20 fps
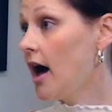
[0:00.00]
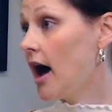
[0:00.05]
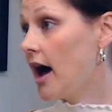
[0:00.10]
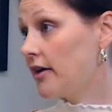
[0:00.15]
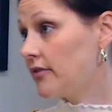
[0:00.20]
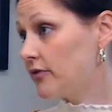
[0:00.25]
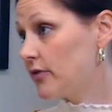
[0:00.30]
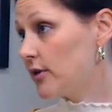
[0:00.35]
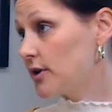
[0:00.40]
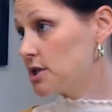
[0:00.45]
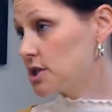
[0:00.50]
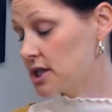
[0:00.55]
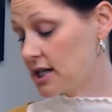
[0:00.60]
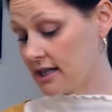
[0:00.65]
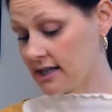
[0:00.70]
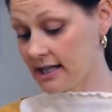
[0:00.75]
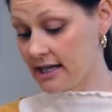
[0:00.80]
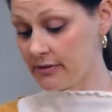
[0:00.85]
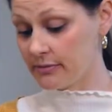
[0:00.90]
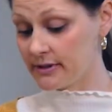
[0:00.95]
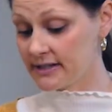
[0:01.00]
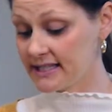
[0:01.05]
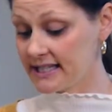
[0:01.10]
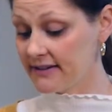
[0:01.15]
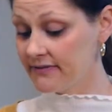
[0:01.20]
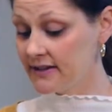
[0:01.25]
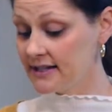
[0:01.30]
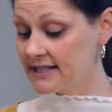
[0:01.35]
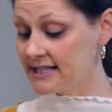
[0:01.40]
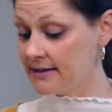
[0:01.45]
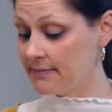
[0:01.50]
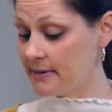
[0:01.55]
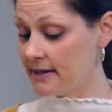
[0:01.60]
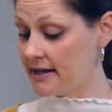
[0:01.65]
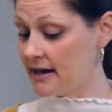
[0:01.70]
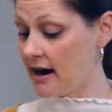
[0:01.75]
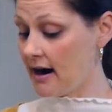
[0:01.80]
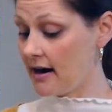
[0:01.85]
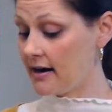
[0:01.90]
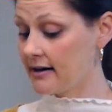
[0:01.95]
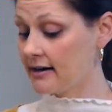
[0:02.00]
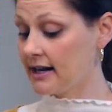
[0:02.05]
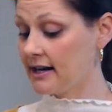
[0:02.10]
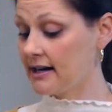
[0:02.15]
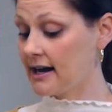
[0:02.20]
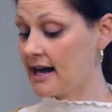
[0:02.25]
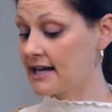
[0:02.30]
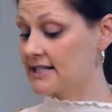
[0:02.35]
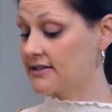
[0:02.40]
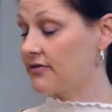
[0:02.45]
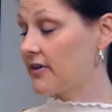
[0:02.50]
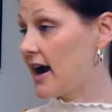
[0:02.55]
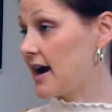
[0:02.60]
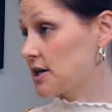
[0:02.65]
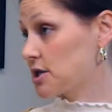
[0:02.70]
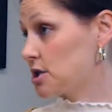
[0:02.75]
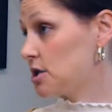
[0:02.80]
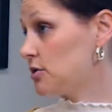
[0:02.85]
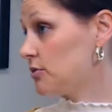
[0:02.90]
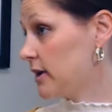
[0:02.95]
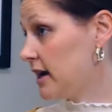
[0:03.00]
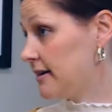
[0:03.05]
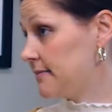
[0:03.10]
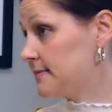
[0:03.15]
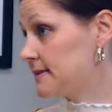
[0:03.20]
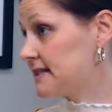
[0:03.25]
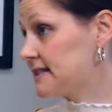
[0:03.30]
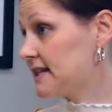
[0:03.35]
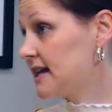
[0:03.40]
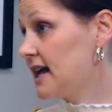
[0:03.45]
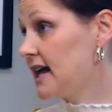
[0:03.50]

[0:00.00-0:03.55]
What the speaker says: Unfortunately, receiving CPR can cause fractured ribs,